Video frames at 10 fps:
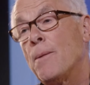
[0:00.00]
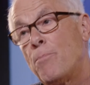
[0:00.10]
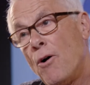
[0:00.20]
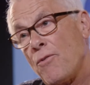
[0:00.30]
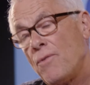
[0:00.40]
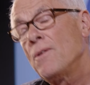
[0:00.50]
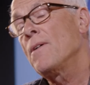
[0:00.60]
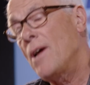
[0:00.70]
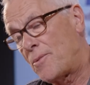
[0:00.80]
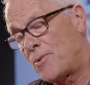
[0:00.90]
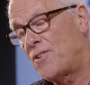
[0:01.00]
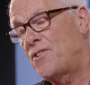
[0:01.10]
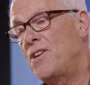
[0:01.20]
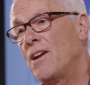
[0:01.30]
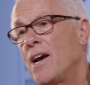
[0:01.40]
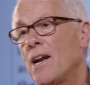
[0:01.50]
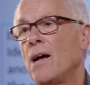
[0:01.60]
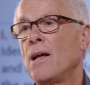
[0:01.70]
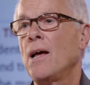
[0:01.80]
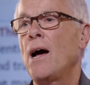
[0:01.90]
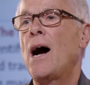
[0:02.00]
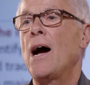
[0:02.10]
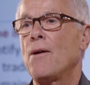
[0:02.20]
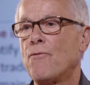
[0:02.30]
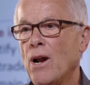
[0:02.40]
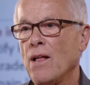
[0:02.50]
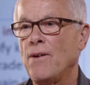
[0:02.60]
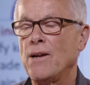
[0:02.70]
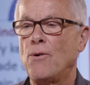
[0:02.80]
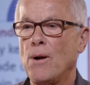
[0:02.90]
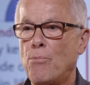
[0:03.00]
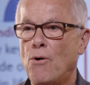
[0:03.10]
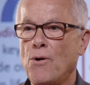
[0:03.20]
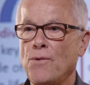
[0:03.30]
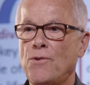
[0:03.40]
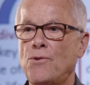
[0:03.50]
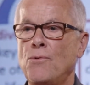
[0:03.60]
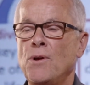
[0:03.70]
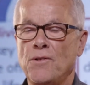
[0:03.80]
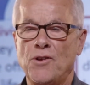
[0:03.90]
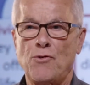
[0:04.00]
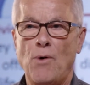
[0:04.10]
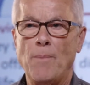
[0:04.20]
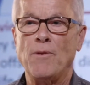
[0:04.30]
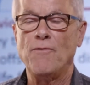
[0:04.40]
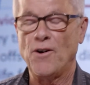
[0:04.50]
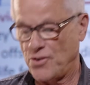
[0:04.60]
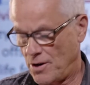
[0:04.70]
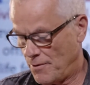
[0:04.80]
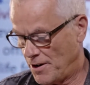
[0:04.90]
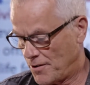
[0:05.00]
that both, as we shall see later, are relevant or important to describe the function of an